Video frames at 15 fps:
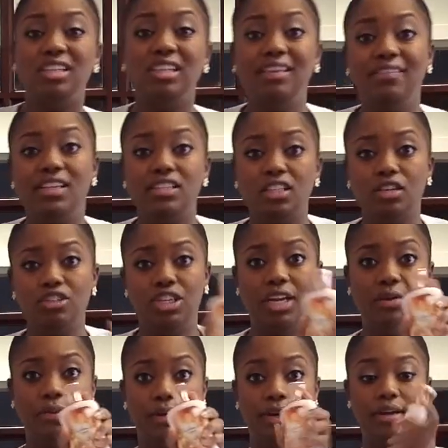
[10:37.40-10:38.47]
leave this lotion at
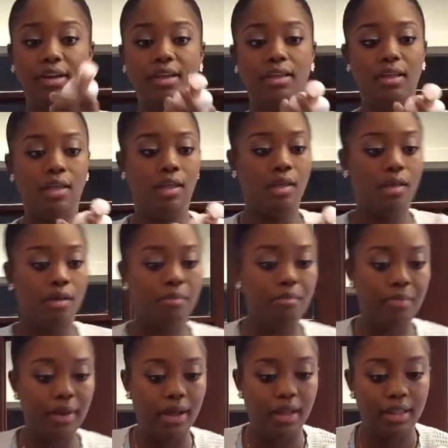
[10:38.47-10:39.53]
work,
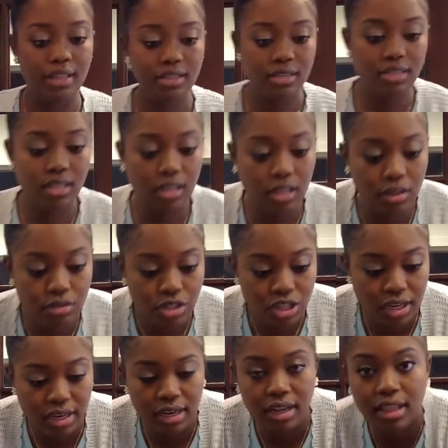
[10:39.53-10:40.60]
but this is the
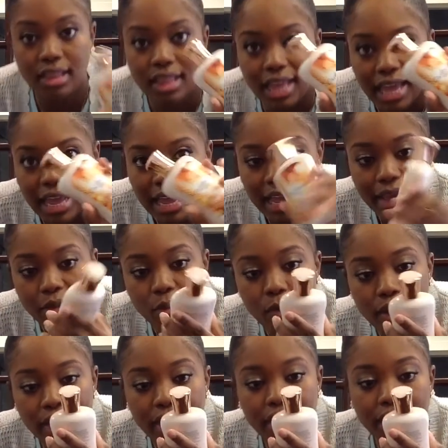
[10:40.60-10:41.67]
lotion that I
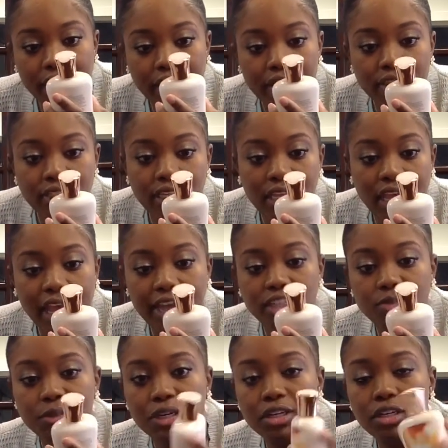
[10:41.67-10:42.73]
wear. It is the
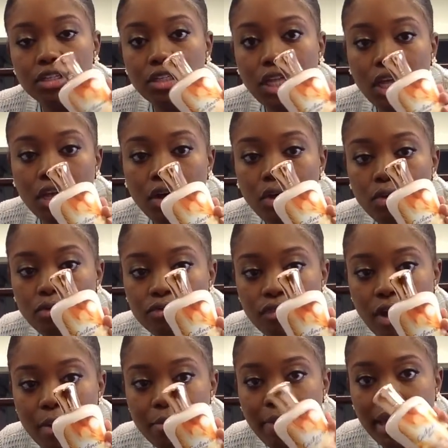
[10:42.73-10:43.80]
Cashmere Glow
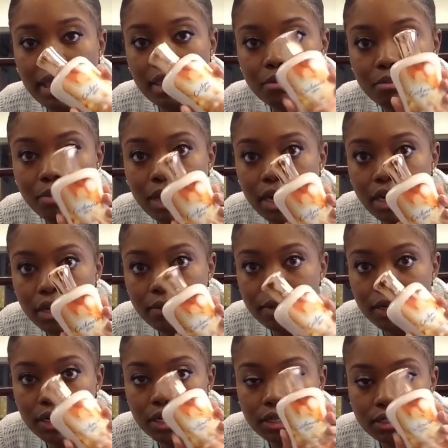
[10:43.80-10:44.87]
from Bath & Body
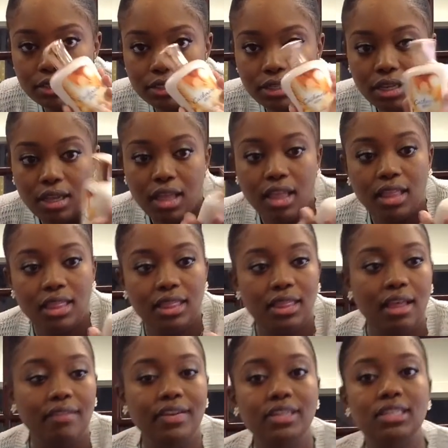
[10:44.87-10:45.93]
Works.
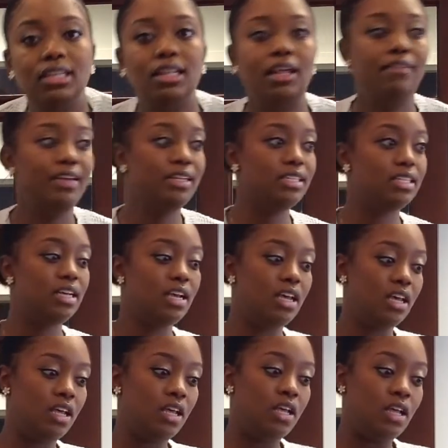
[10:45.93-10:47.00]
Love it, love it.
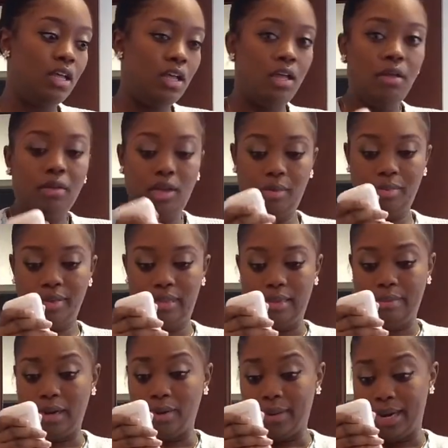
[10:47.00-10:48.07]
Gonna put some
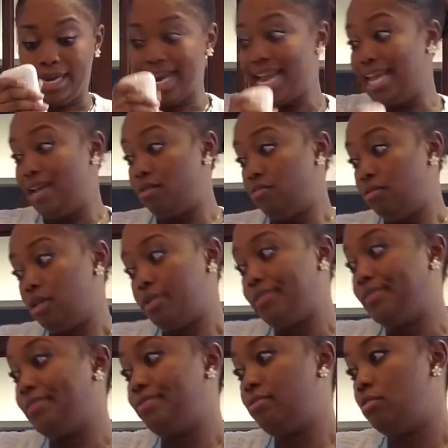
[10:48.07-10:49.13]
on right now
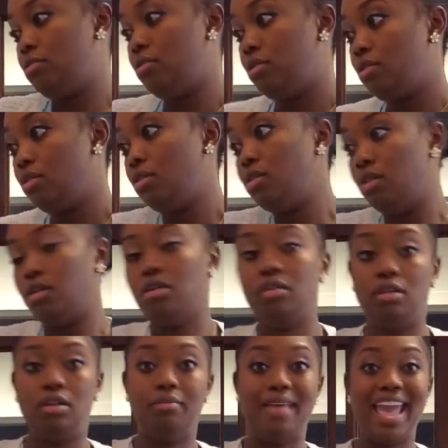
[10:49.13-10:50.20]
because
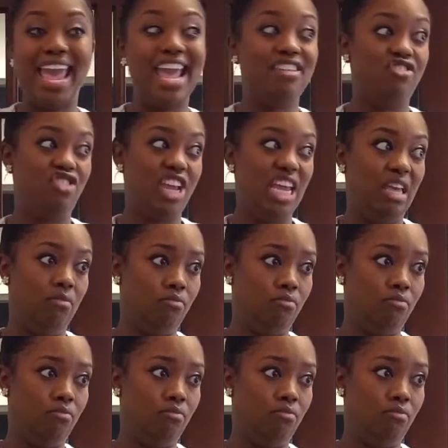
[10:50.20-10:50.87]
ashy.